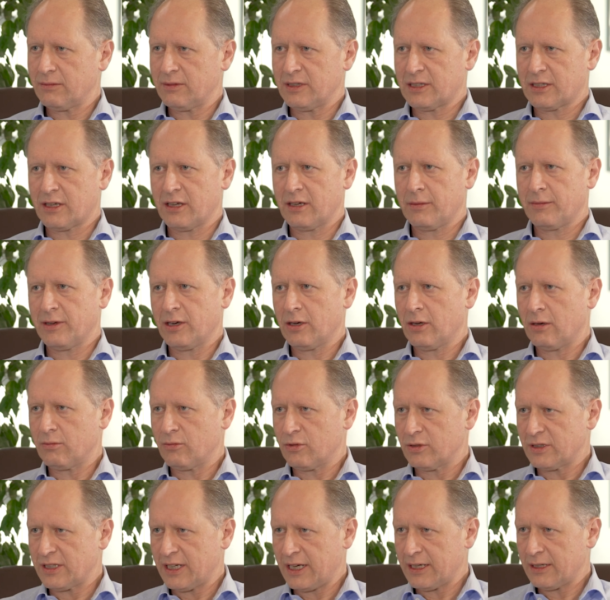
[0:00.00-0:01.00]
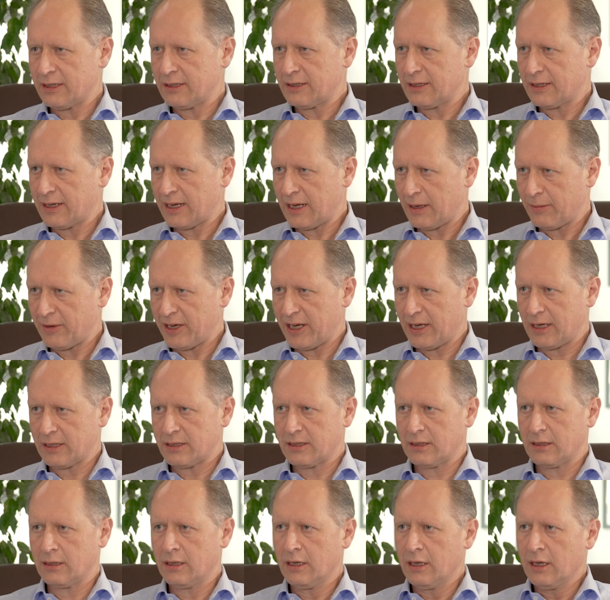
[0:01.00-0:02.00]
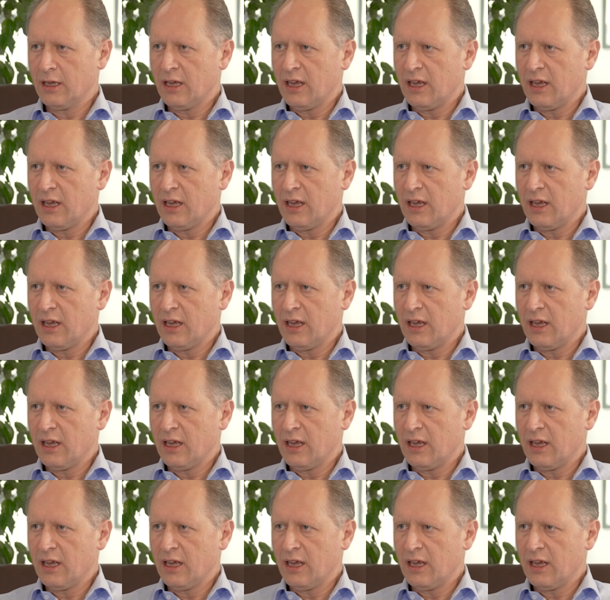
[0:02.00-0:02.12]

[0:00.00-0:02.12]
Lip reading: There's going to be a lot more data to come out, and